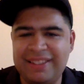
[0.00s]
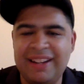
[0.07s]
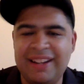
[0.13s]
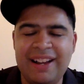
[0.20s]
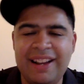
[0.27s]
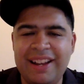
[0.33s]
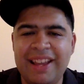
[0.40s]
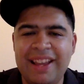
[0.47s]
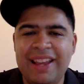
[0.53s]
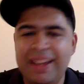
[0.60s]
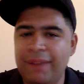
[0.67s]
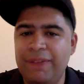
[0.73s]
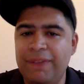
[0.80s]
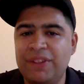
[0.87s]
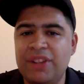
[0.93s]
it on
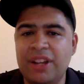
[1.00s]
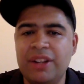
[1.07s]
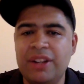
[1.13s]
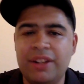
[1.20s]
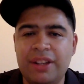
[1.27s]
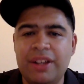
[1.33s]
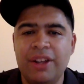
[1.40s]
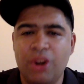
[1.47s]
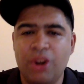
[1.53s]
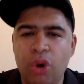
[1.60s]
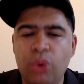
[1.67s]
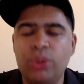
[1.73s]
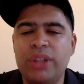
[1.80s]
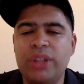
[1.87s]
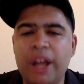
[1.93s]
if it's going to
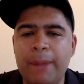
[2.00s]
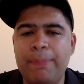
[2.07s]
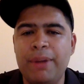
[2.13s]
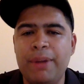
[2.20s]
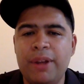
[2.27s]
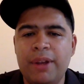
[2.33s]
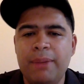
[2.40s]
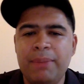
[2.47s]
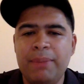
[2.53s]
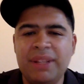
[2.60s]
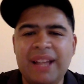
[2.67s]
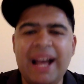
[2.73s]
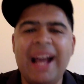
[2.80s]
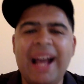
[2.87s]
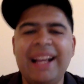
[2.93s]
hold up. But
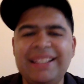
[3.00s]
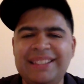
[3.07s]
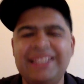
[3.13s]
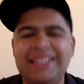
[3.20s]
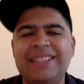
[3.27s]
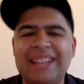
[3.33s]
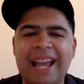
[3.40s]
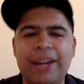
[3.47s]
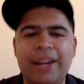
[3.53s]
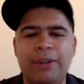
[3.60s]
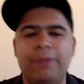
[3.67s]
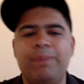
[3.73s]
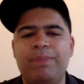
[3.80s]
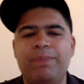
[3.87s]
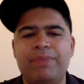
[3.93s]
the IC
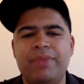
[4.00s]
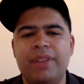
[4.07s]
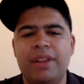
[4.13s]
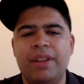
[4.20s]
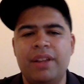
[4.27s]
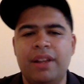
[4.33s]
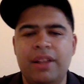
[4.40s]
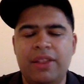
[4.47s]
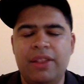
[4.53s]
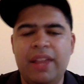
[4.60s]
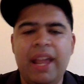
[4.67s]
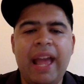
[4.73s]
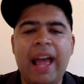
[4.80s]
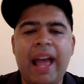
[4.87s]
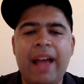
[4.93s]
title,
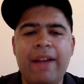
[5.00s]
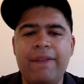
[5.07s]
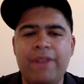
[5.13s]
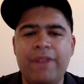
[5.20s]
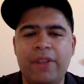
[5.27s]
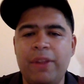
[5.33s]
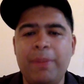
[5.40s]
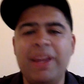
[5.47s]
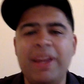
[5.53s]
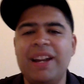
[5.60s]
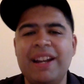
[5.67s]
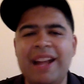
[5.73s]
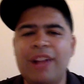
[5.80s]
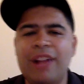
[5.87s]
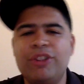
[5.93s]
they made
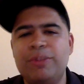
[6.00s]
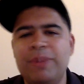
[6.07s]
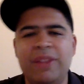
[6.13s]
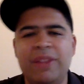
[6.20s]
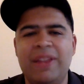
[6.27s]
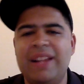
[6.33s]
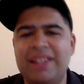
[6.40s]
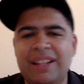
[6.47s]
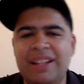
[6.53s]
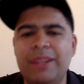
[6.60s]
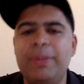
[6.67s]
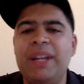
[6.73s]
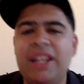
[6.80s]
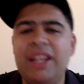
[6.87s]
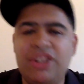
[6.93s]
an announcement that the
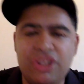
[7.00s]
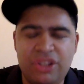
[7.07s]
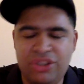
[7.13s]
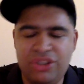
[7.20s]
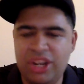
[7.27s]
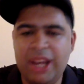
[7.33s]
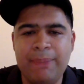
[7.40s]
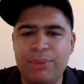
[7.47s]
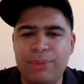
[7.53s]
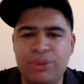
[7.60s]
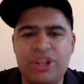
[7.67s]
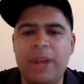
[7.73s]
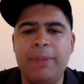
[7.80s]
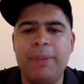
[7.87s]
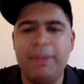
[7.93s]
Elimination Chamber
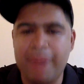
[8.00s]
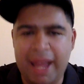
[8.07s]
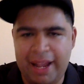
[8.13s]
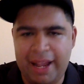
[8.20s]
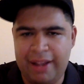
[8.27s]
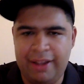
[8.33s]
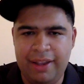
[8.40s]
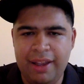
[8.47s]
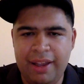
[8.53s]
is coming back